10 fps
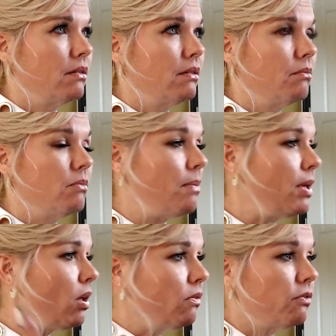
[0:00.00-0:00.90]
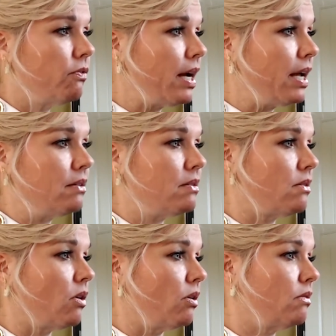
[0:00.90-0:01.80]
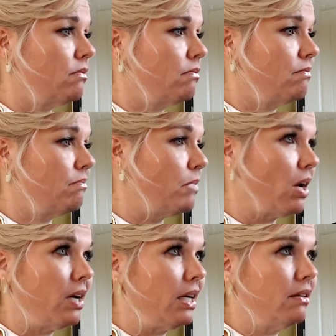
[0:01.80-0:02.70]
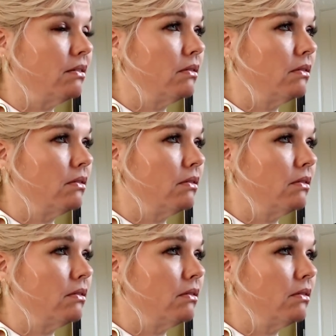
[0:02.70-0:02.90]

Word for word: Maybe all of her friends are married.